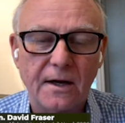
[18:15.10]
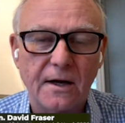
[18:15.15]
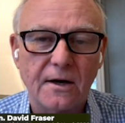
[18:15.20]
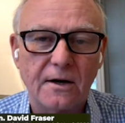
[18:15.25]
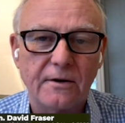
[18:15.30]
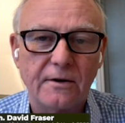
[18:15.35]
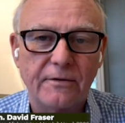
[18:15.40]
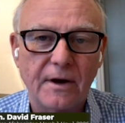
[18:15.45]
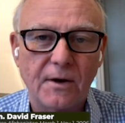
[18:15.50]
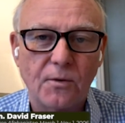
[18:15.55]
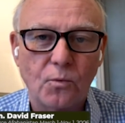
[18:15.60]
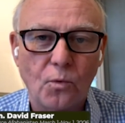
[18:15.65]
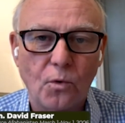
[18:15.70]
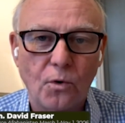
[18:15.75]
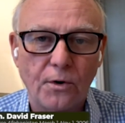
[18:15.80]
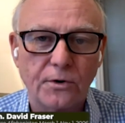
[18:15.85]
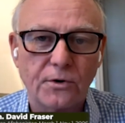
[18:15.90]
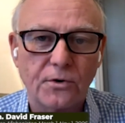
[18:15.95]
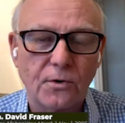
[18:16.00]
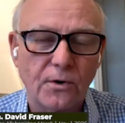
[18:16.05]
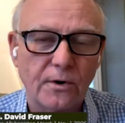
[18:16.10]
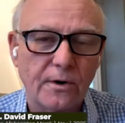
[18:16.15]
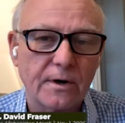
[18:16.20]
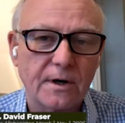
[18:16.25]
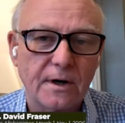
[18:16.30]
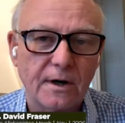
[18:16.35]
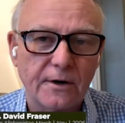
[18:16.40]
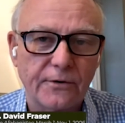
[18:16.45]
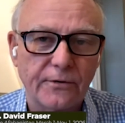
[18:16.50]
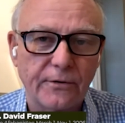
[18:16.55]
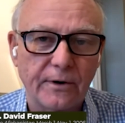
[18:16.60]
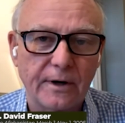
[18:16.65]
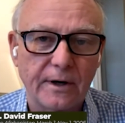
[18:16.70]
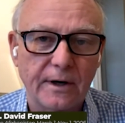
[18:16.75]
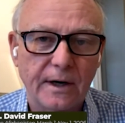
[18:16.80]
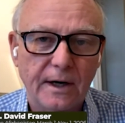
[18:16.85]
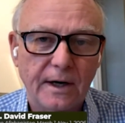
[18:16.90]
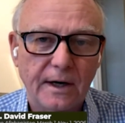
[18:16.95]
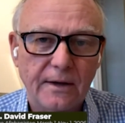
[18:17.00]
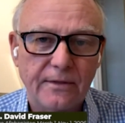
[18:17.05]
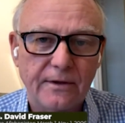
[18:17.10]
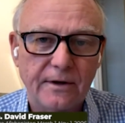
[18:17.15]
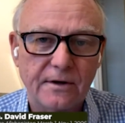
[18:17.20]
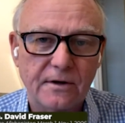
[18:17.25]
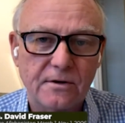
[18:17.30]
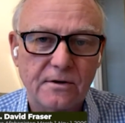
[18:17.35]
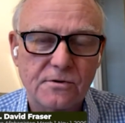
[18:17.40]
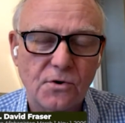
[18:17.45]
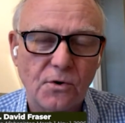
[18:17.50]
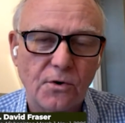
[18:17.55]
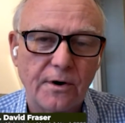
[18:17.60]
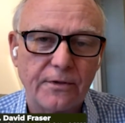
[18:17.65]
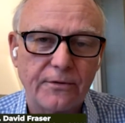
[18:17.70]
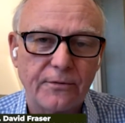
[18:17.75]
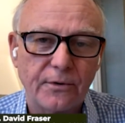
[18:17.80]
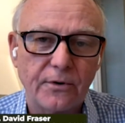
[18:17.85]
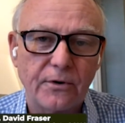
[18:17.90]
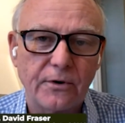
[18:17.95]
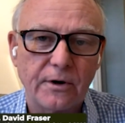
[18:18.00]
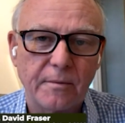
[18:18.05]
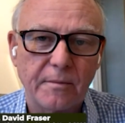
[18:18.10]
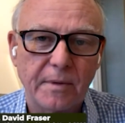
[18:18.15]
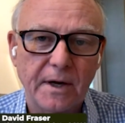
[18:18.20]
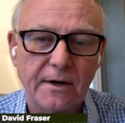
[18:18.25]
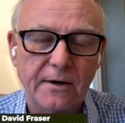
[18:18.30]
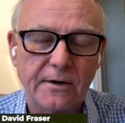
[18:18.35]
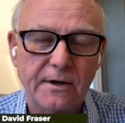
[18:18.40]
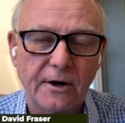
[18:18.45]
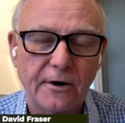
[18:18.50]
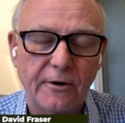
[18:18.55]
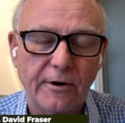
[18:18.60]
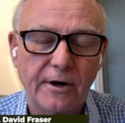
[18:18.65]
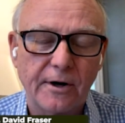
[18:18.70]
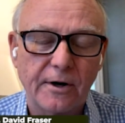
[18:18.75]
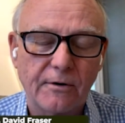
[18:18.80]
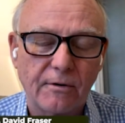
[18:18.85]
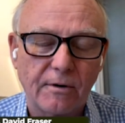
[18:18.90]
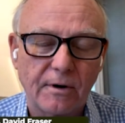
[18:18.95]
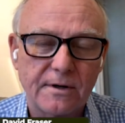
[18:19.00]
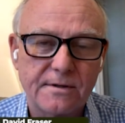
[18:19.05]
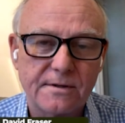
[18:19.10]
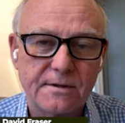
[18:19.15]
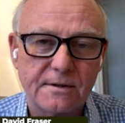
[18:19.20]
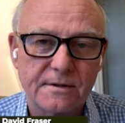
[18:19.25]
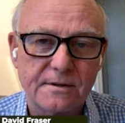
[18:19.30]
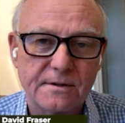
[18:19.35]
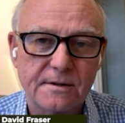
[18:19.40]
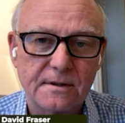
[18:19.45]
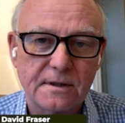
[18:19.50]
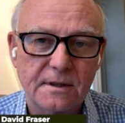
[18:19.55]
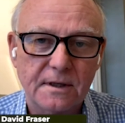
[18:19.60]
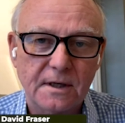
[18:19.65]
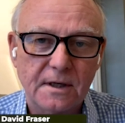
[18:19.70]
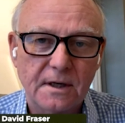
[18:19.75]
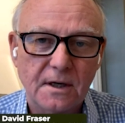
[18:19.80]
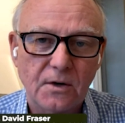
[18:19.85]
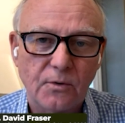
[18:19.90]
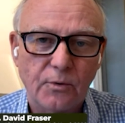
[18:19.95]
in getting out of that war-torn country that is going through a humanitarian crisis.